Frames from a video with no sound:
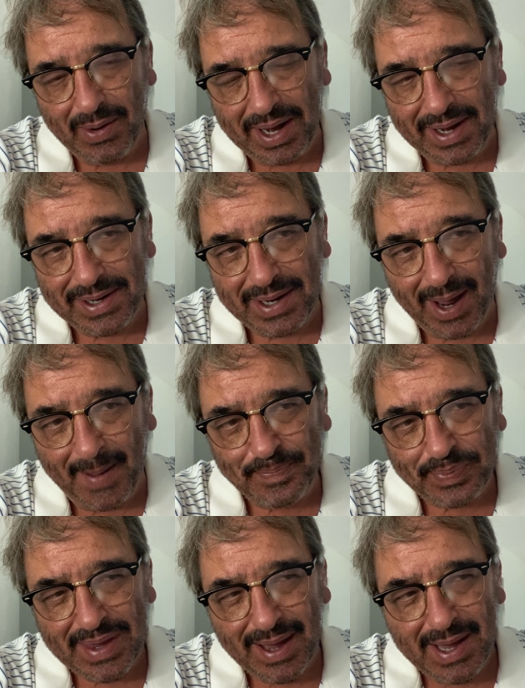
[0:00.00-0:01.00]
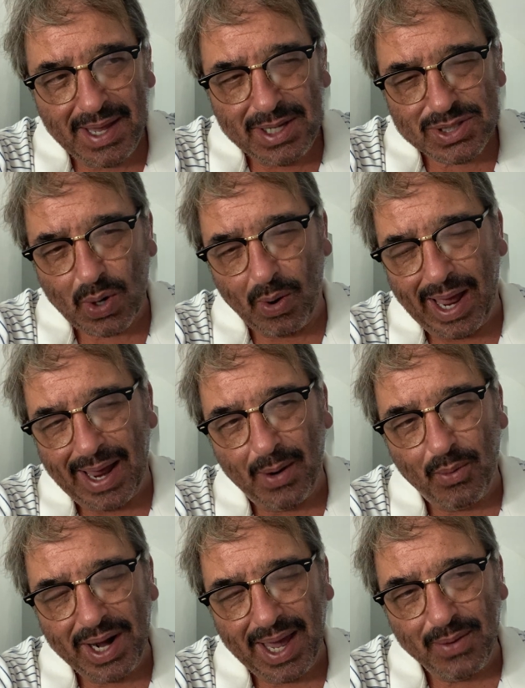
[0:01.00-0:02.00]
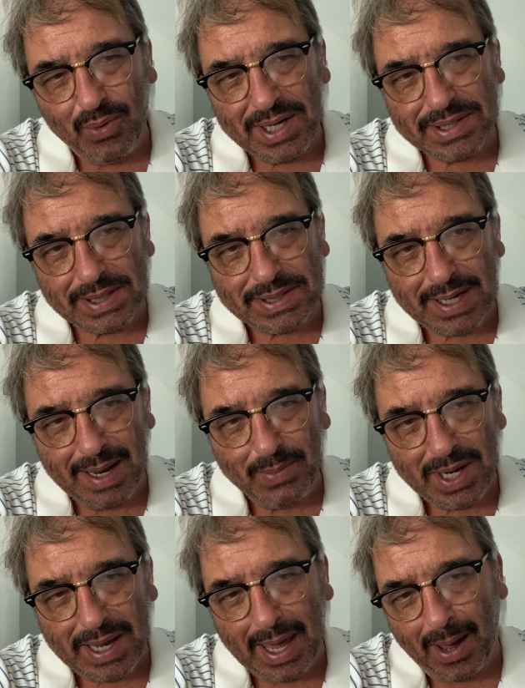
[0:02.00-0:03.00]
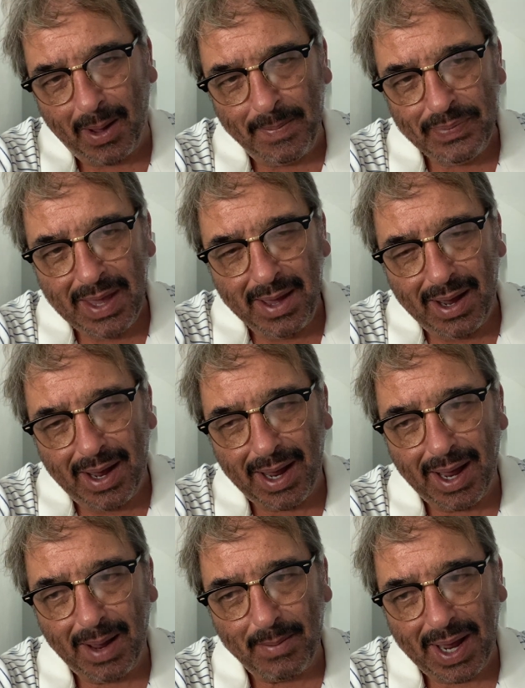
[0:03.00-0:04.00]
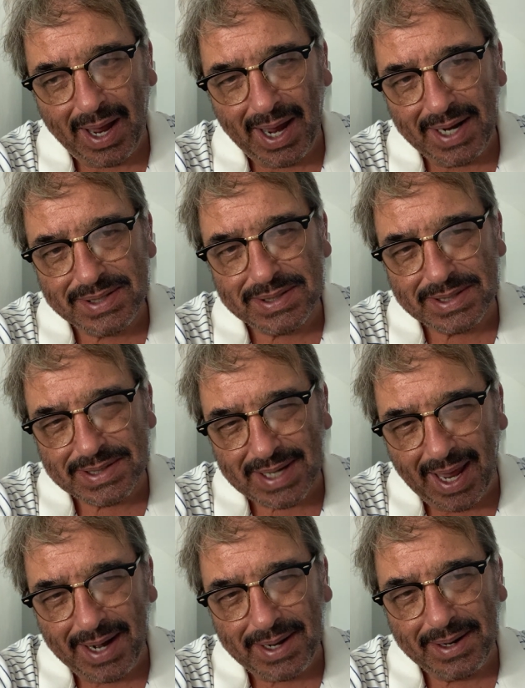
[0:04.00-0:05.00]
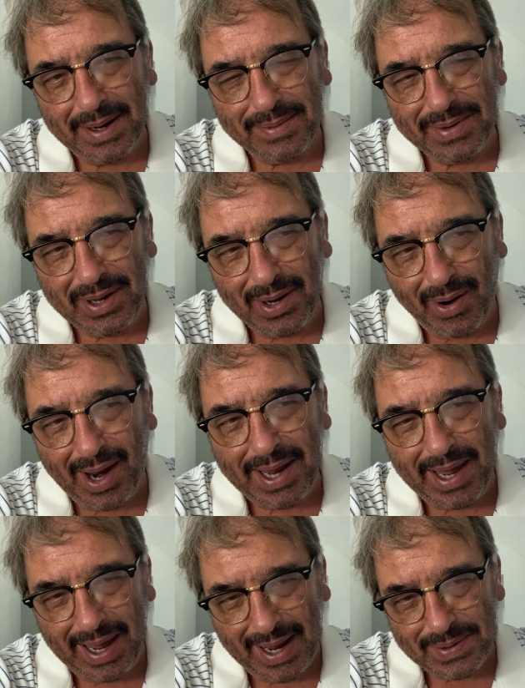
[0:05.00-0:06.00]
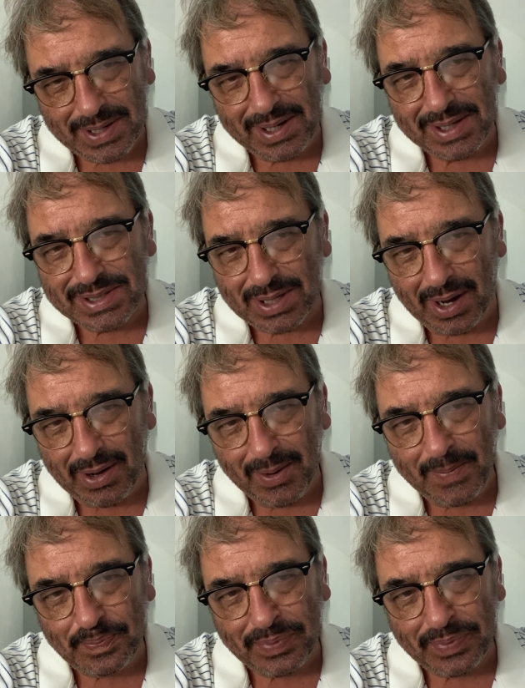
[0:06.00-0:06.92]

And so when I went to San Miguel, I decided, I had the desire